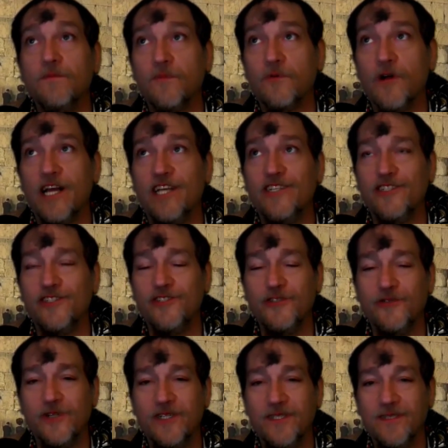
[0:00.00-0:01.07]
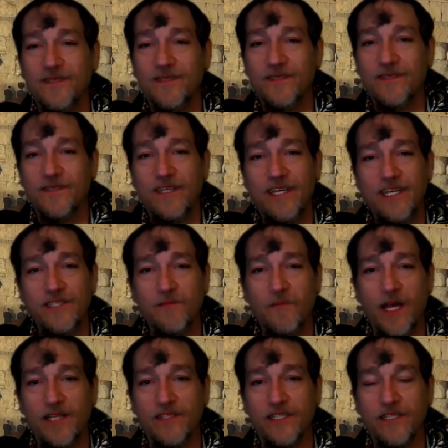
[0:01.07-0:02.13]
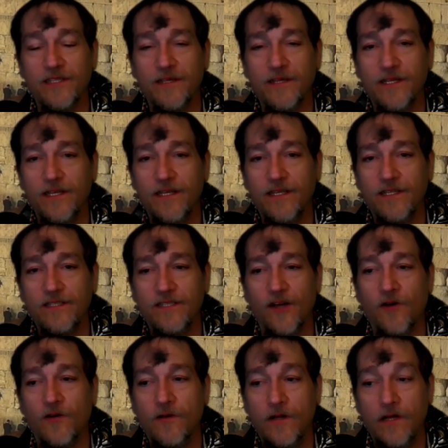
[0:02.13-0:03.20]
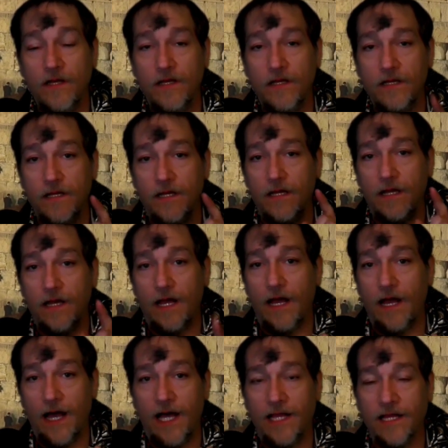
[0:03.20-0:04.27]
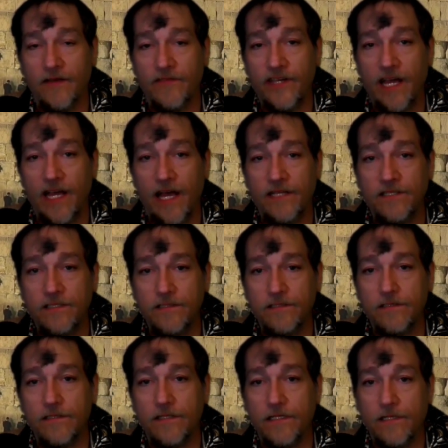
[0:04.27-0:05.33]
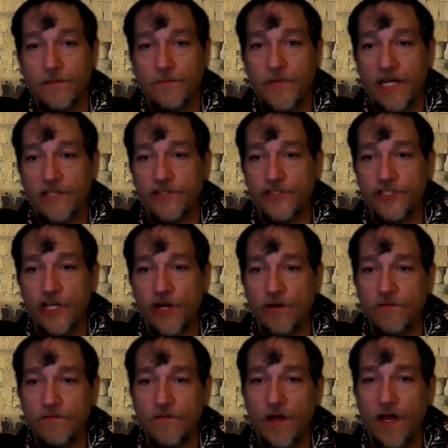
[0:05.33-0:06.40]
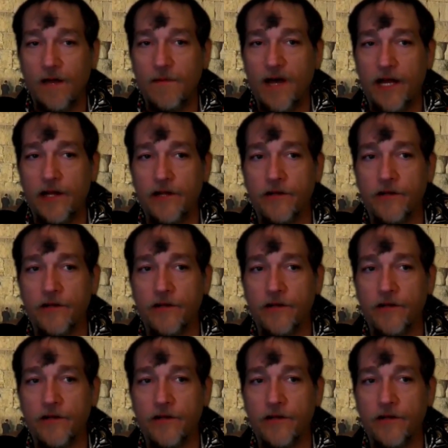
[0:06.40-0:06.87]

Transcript: Praise Yeshua. He's amazing. So I love you guys. Pastor Joe, I'm out